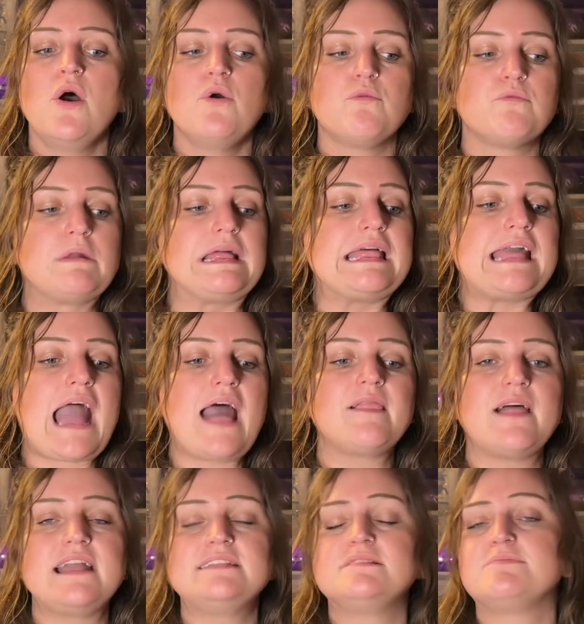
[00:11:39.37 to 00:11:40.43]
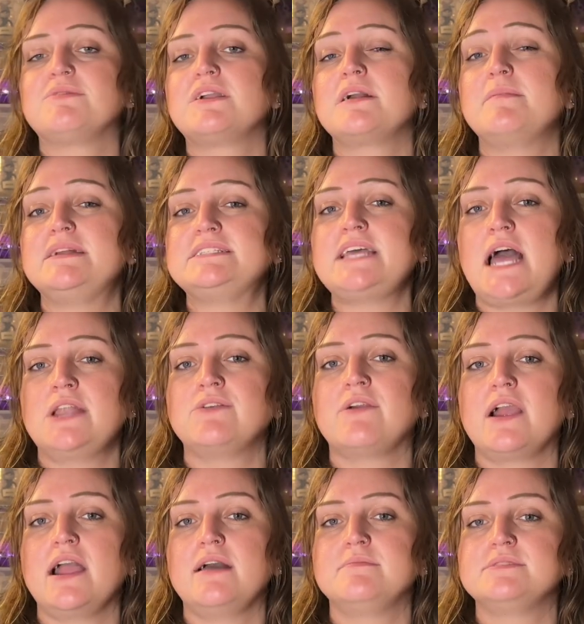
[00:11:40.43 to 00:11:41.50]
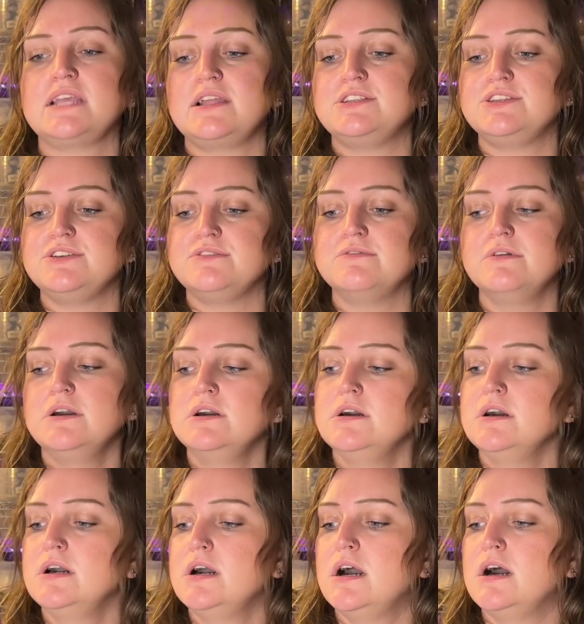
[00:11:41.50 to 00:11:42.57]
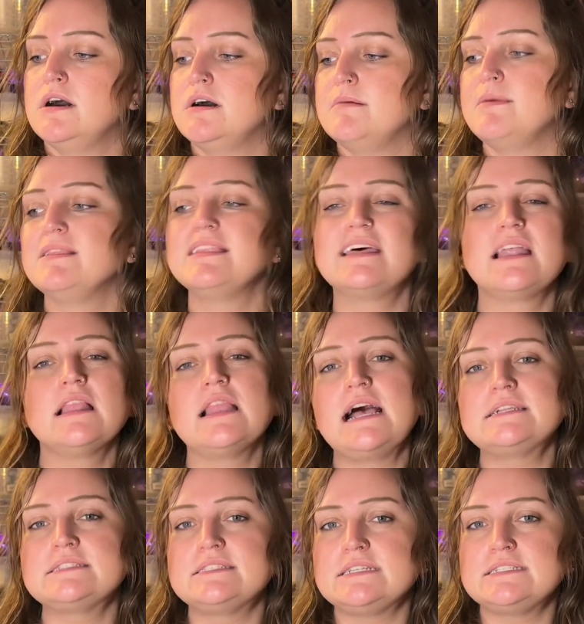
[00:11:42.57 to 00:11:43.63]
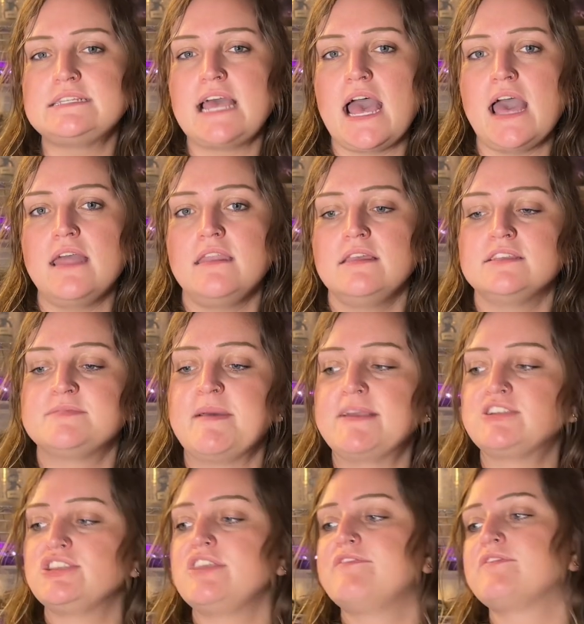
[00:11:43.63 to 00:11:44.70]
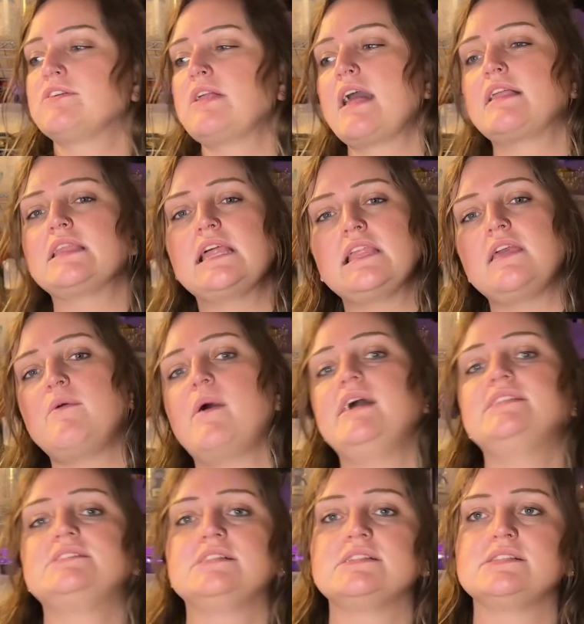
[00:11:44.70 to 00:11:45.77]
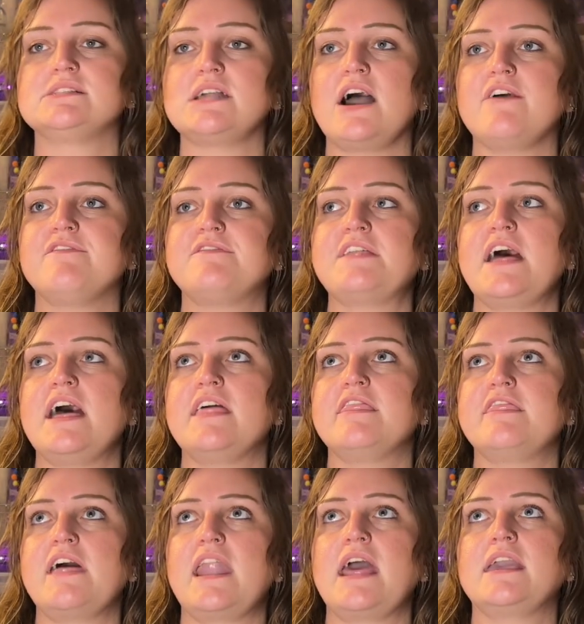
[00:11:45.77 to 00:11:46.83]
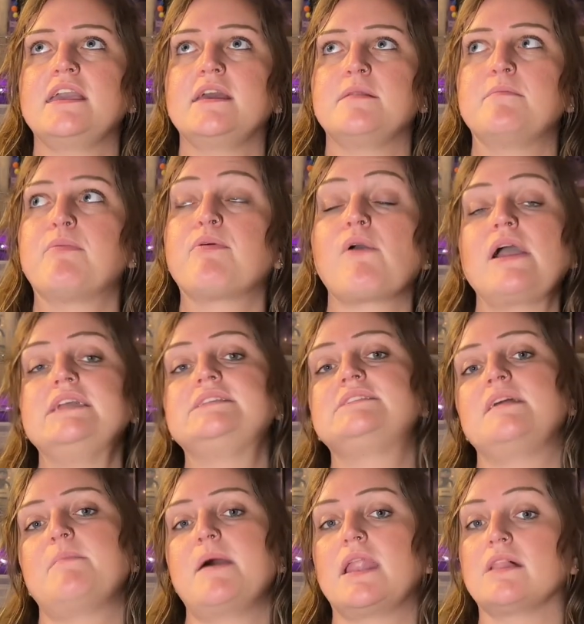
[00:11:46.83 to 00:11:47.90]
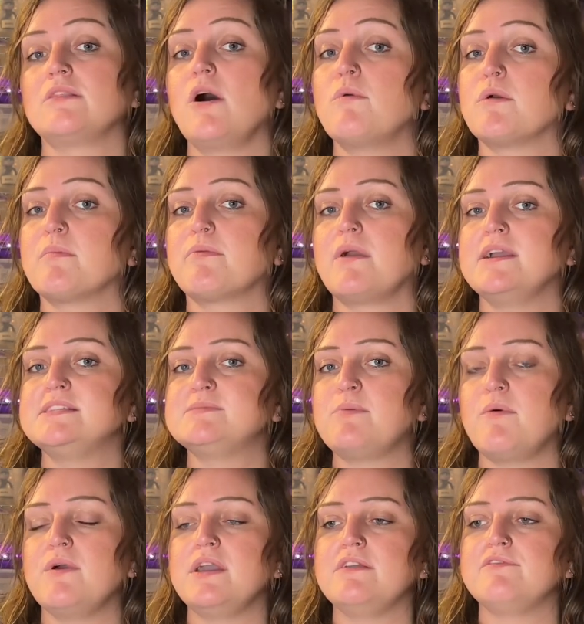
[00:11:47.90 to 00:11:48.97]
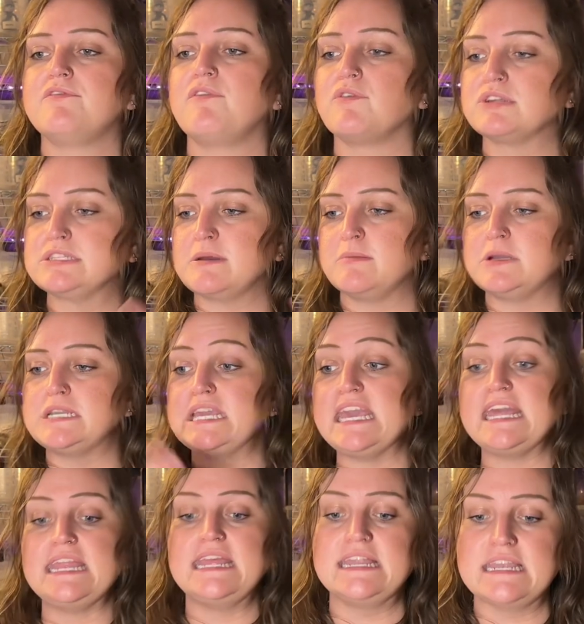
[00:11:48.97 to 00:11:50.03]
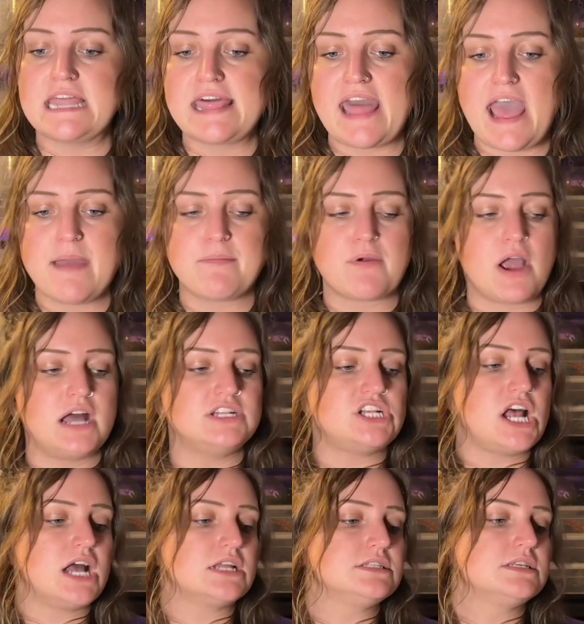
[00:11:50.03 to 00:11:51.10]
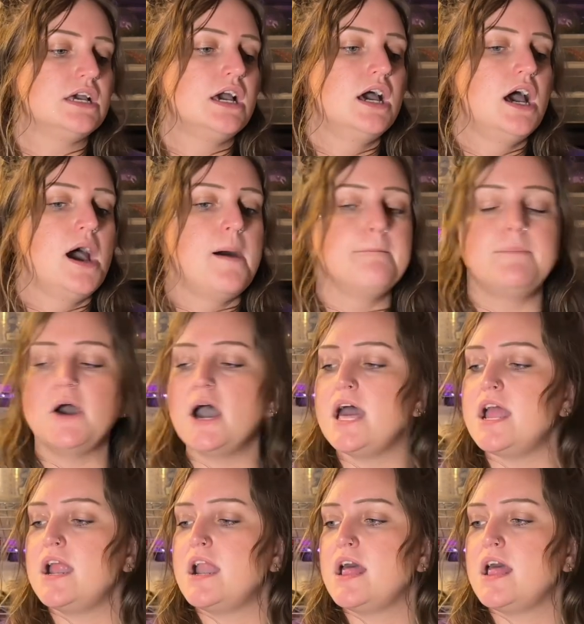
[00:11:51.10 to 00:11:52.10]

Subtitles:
Really, I like to bring them at 10 grams. I do. A little less than 10, especially for like lily whites and stuff, that I can price them at a lower price point for someone to get into that project. But